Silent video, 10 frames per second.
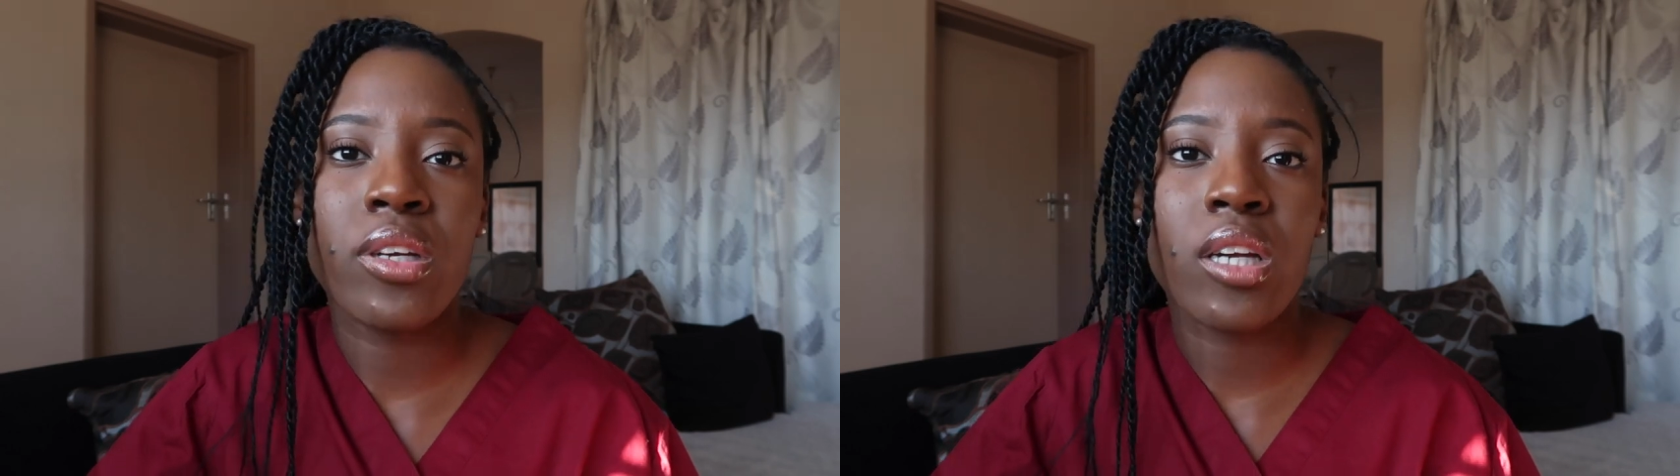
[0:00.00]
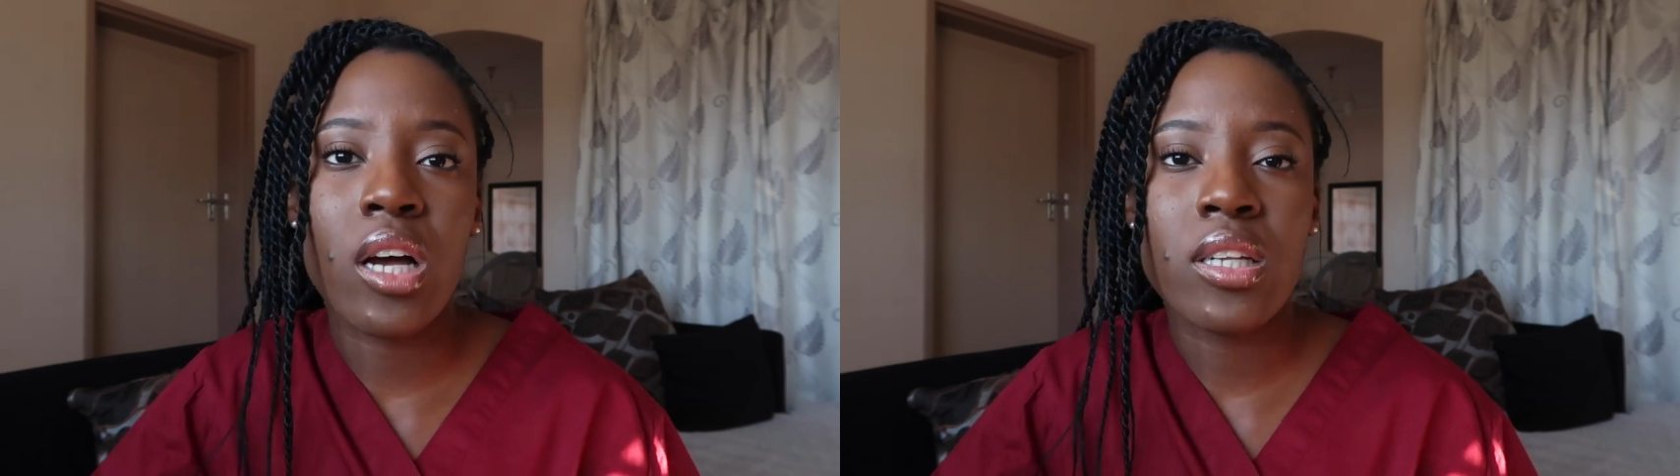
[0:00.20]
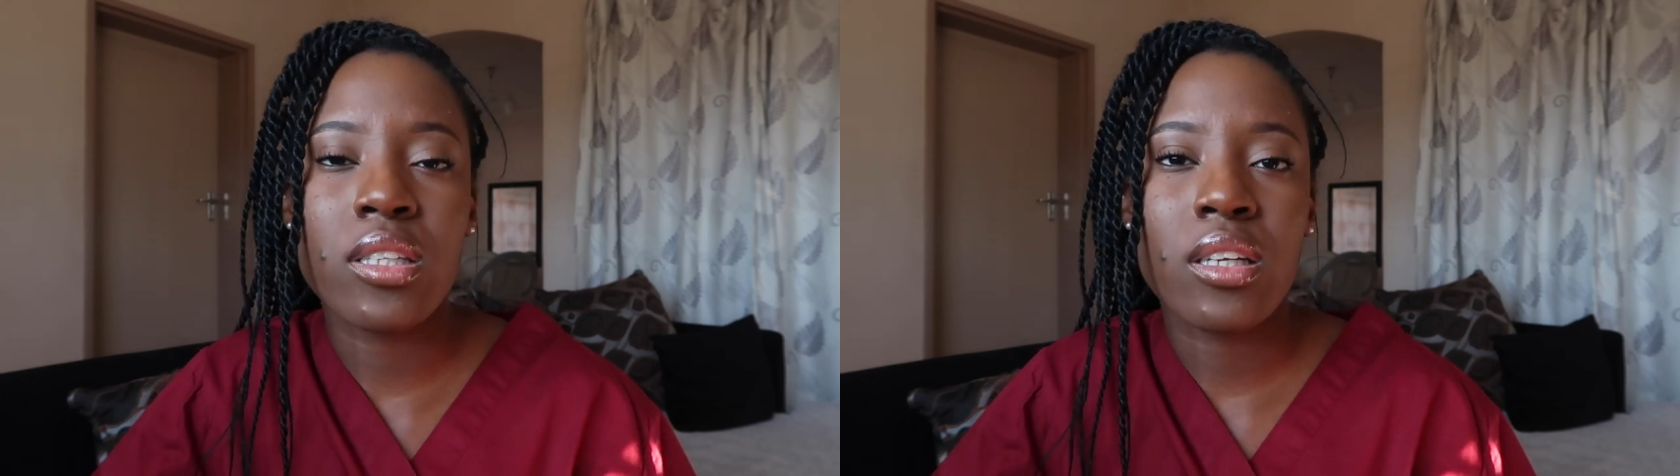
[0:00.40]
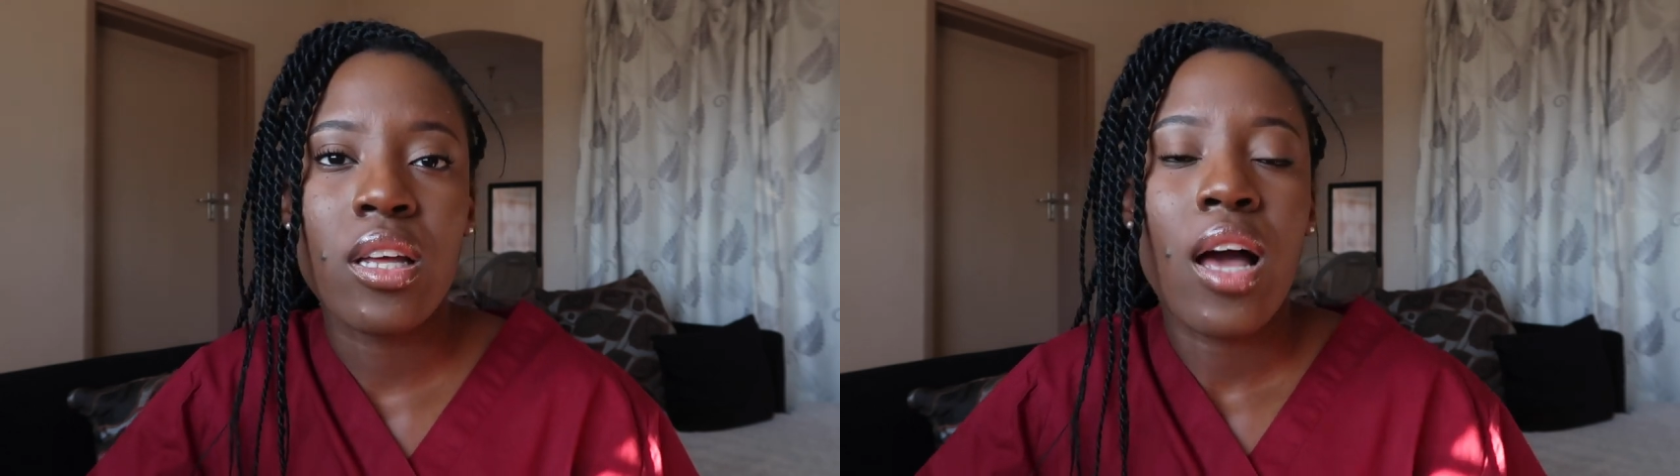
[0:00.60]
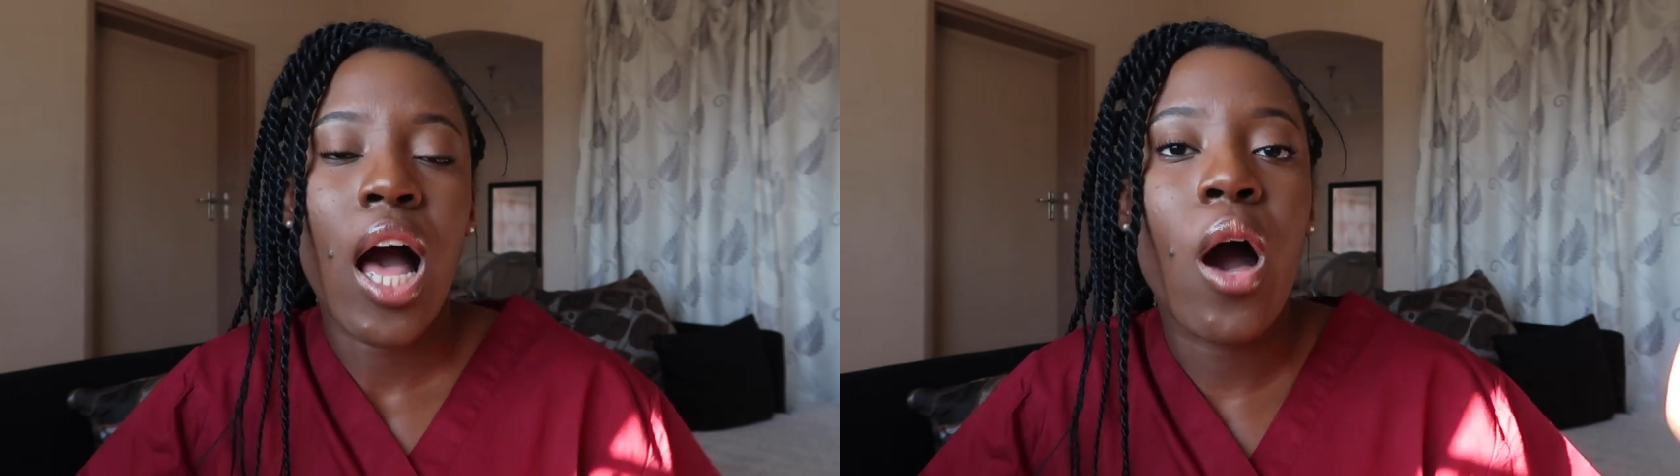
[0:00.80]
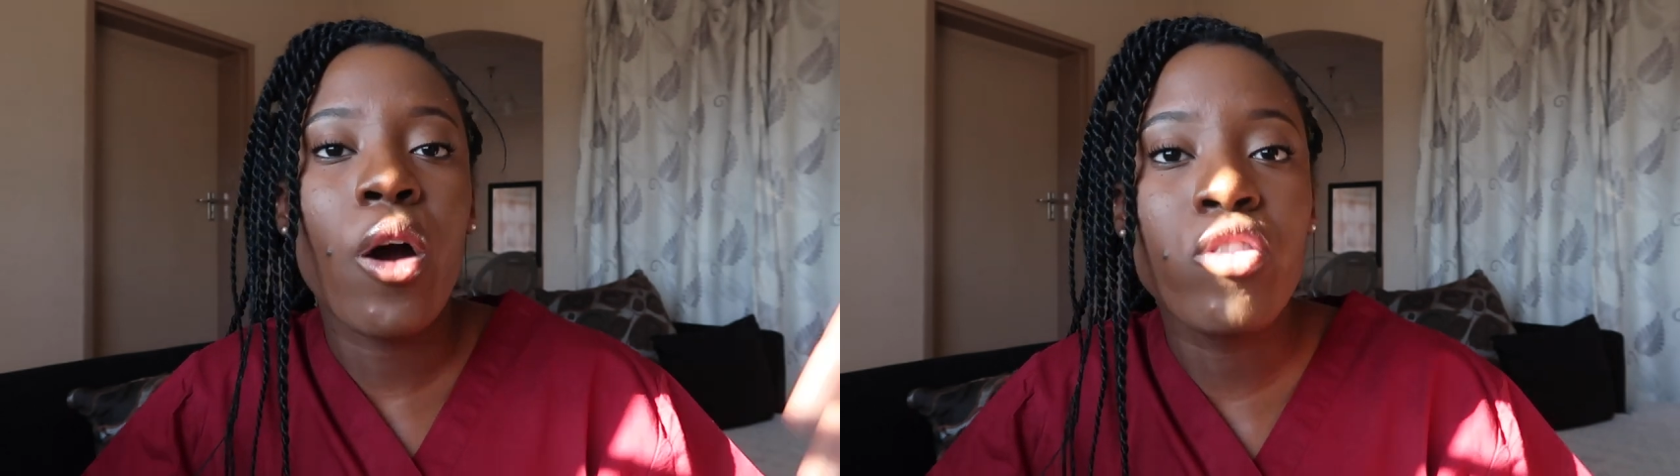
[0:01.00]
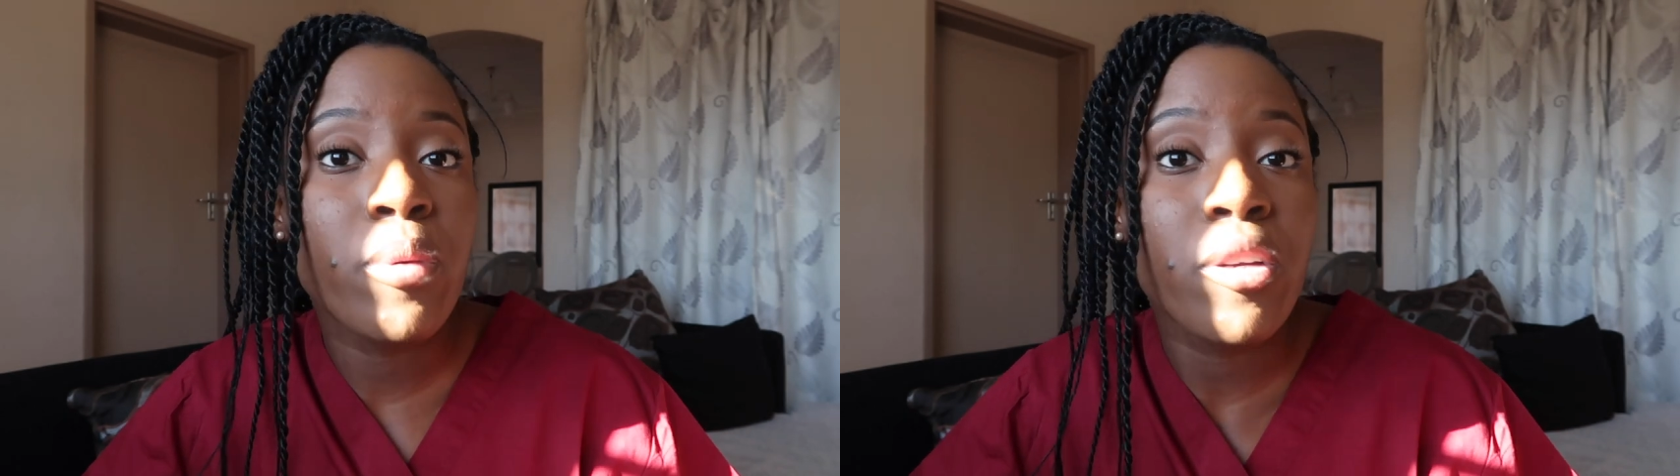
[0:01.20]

You can ask, how have you